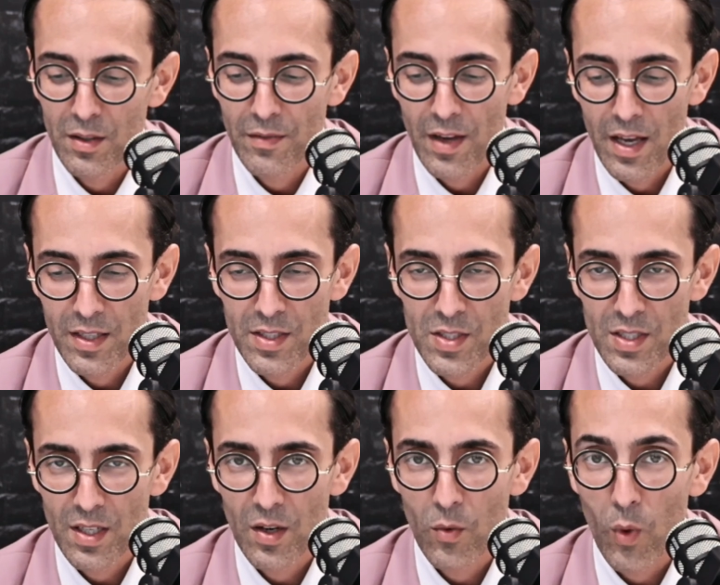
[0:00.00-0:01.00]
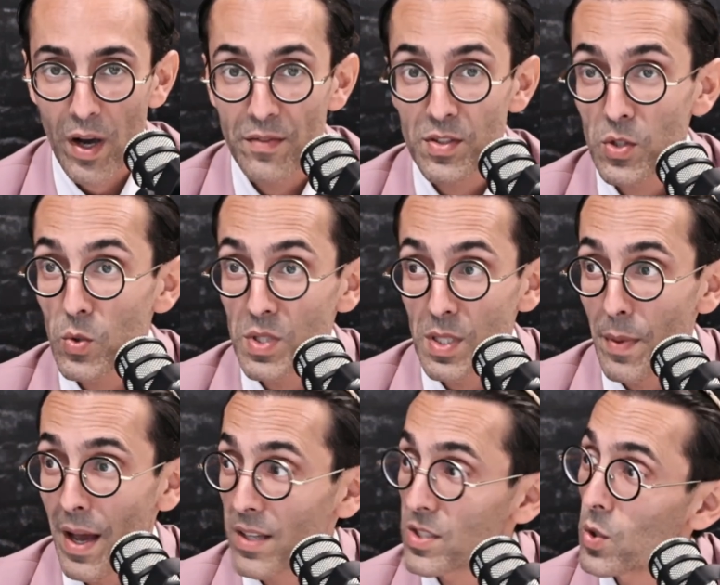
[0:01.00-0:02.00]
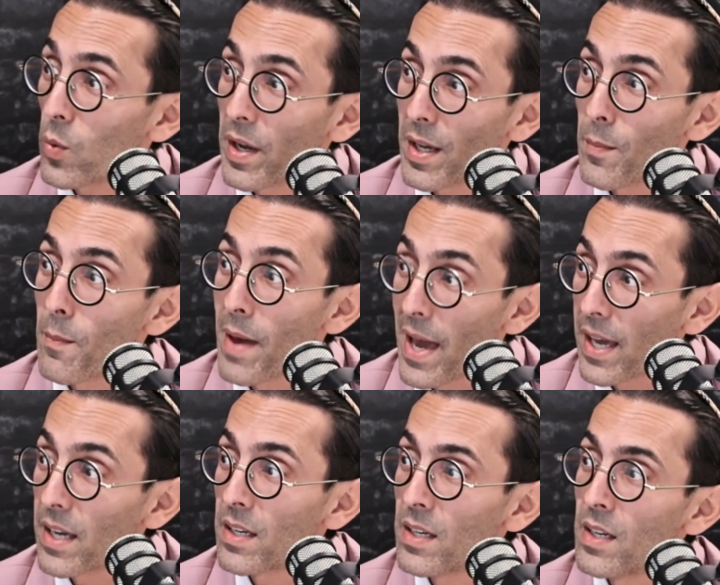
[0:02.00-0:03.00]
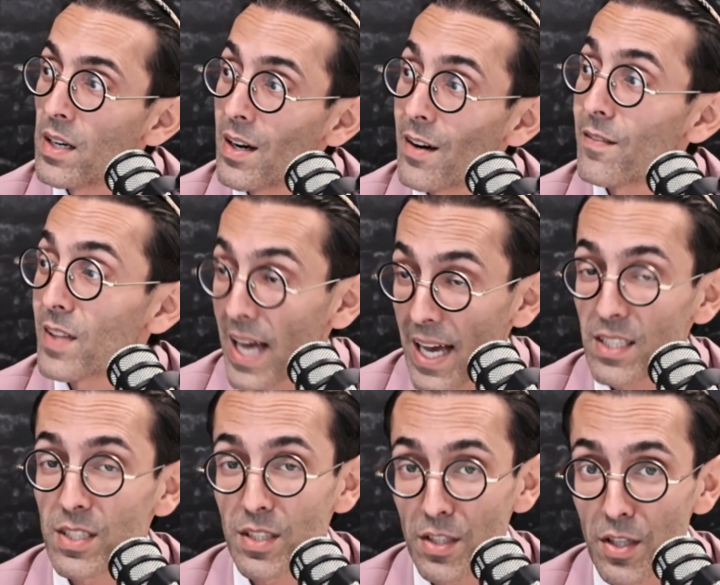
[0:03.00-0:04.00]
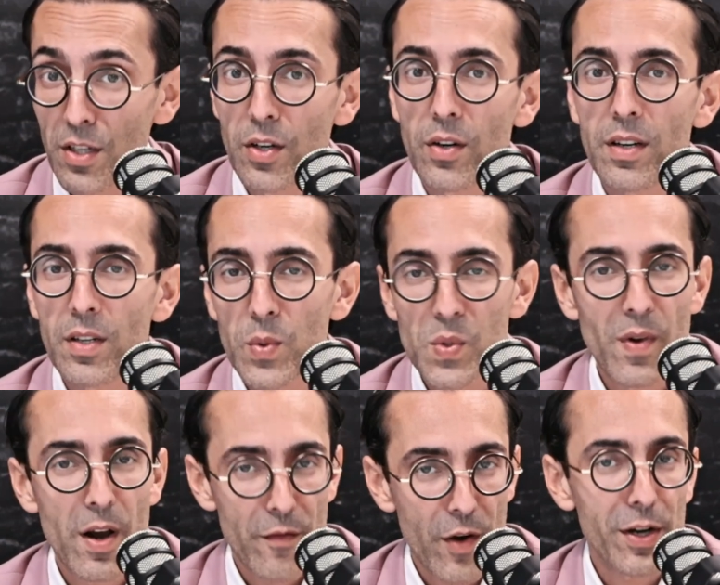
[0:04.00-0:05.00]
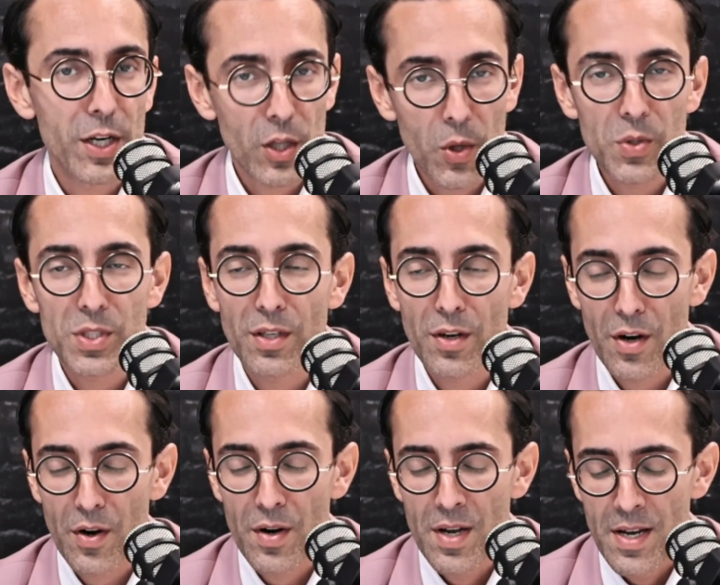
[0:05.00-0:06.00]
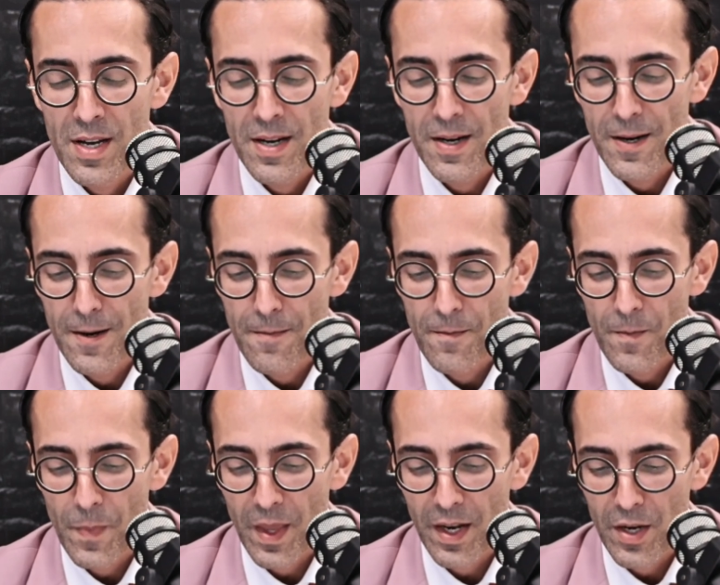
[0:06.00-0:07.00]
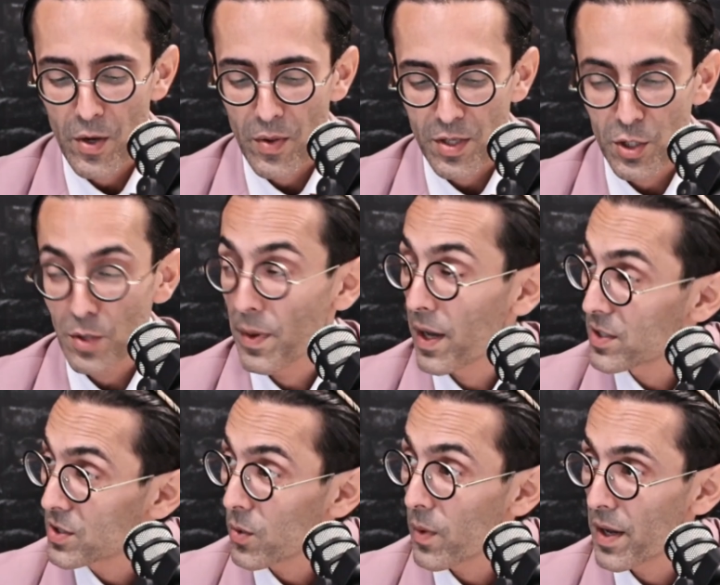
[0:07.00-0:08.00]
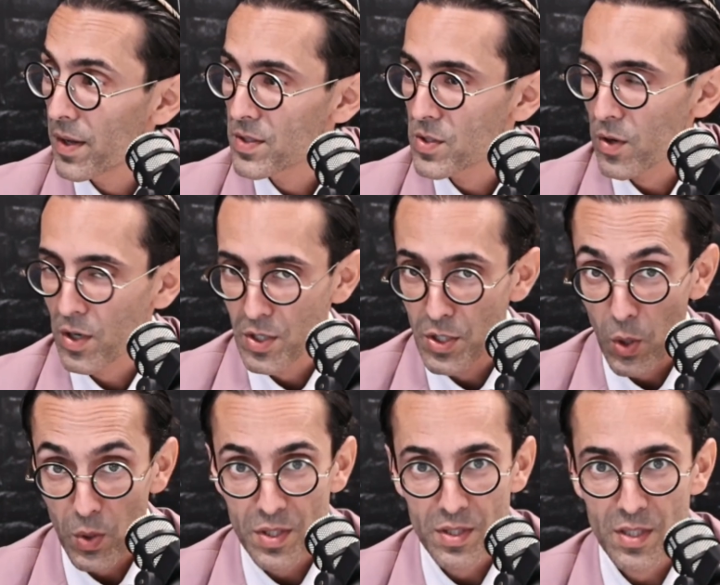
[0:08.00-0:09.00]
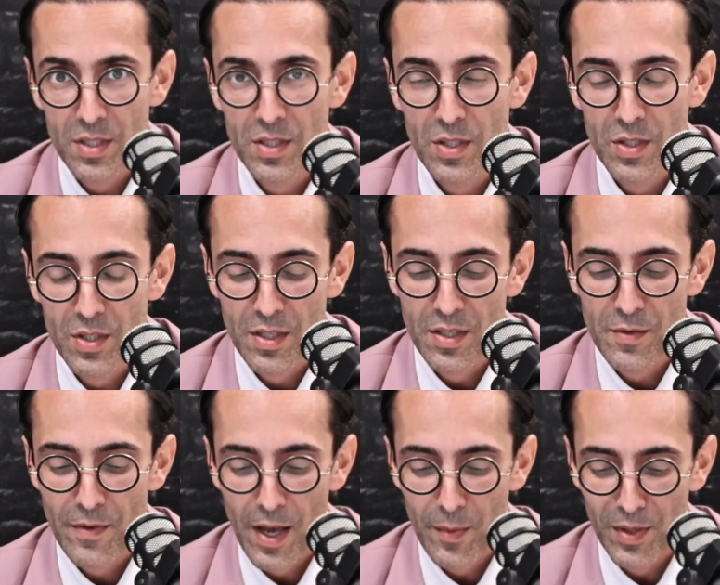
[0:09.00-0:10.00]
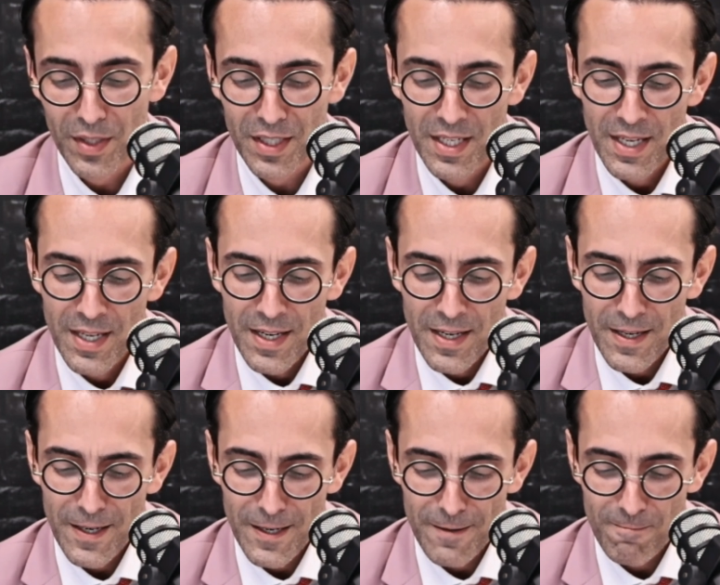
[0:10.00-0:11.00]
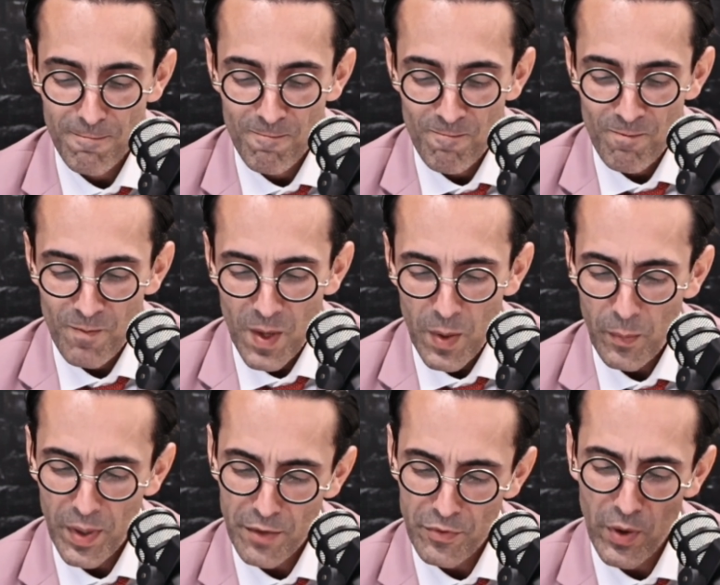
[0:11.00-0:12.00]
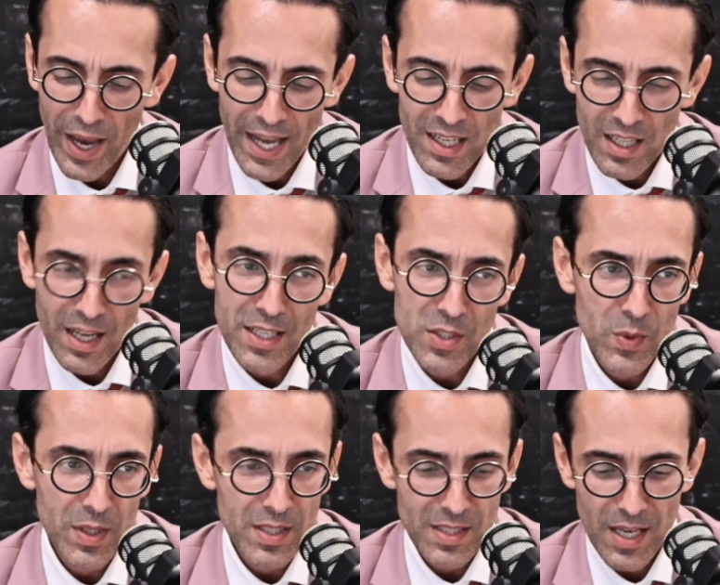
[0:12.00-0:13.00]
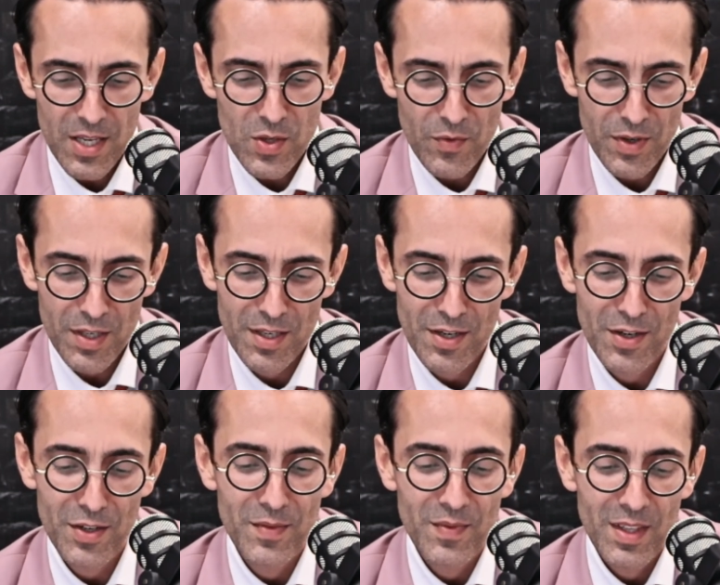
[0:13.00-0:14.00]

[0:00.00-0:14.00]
Levan's wife, Susie, passed away in May of last year, and he was very, very close to her. And I know that she passed away, so our condolences to his family. Yes. But if you analyze what it says over here,